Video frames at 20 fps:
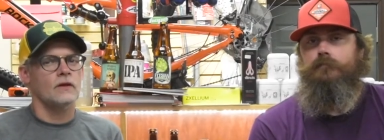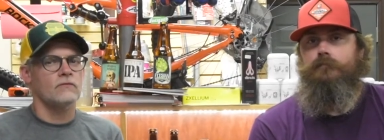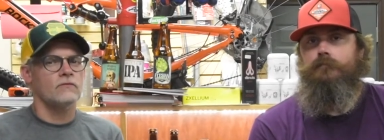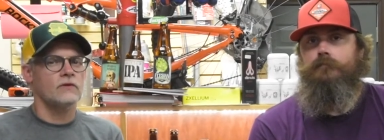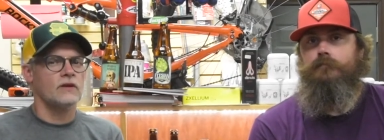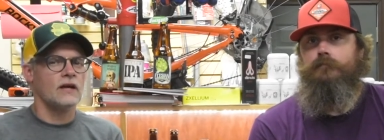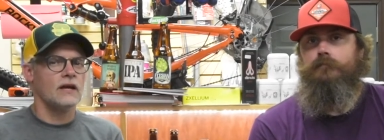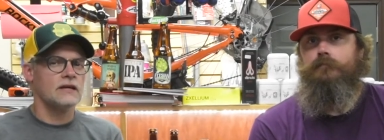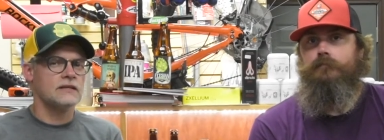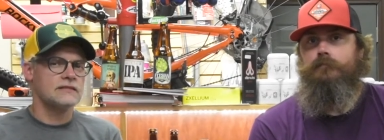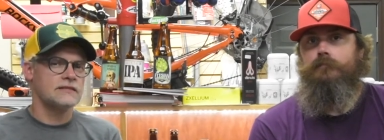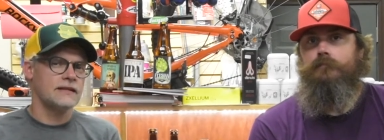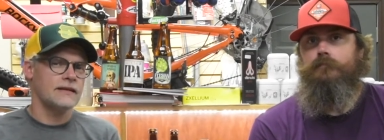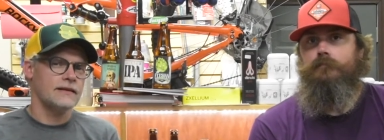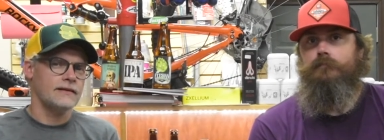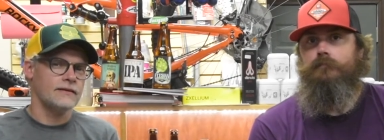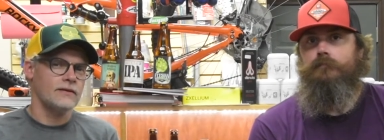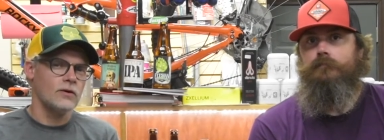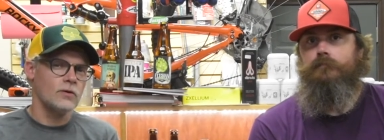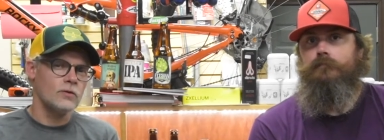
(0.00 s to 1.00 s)
Speaker 1: If you guys
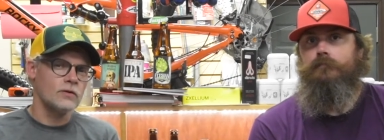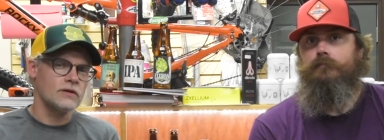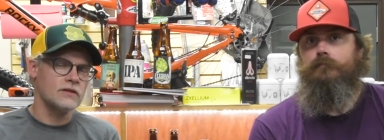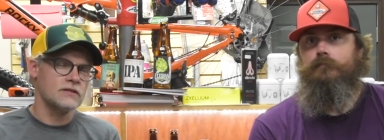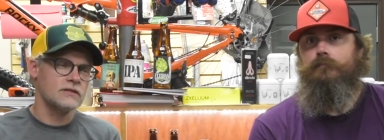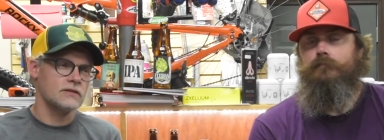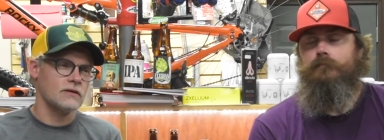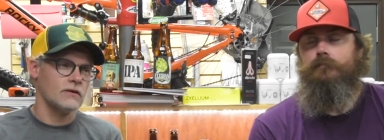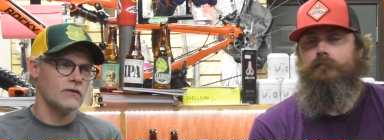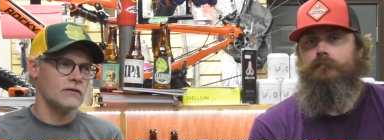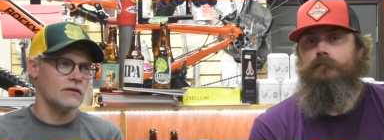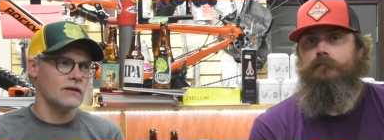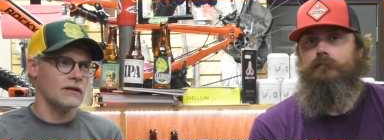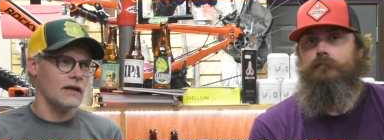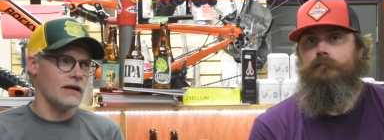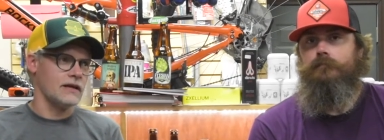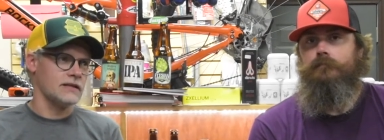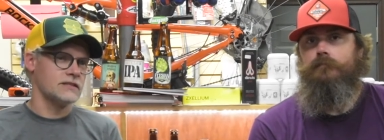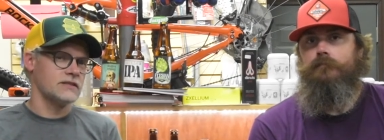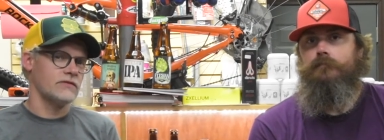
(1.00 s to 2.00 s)
didn't notice on the
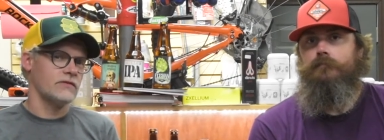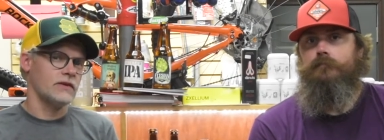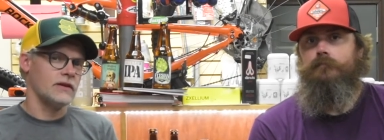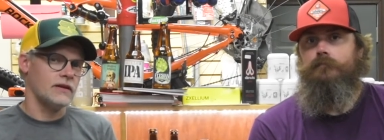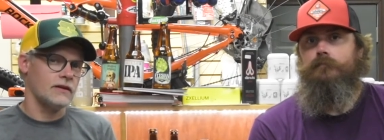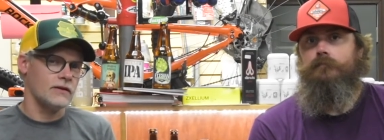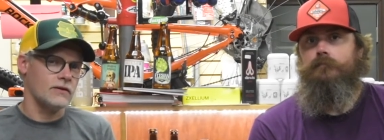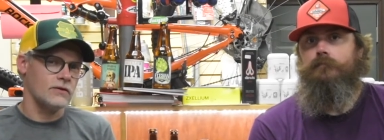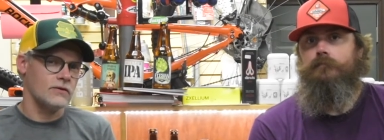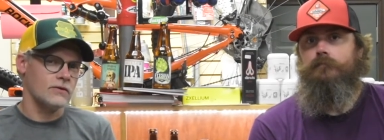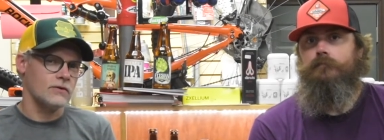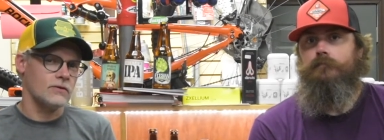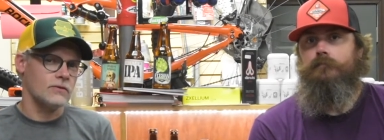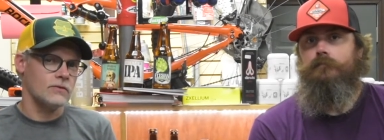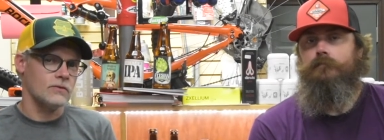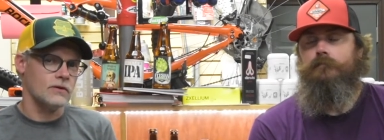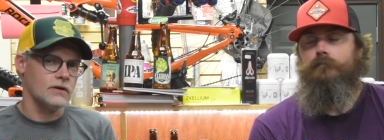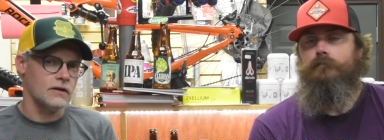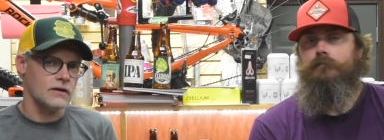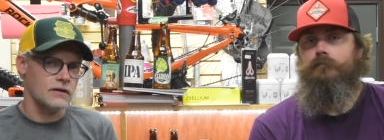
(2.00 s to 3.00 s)
last
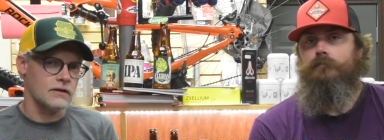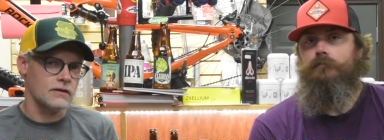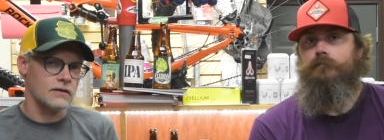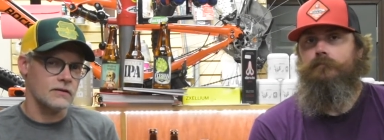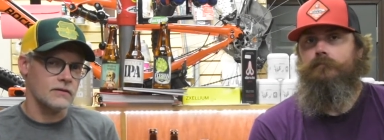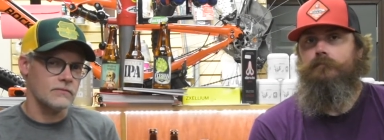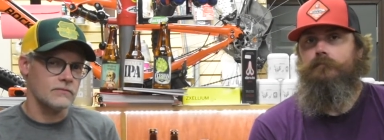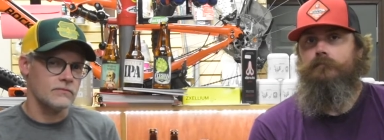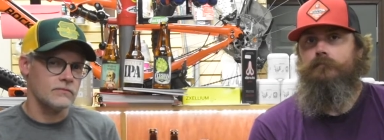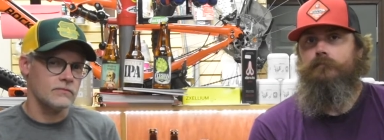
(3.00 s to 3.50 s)
video, uh,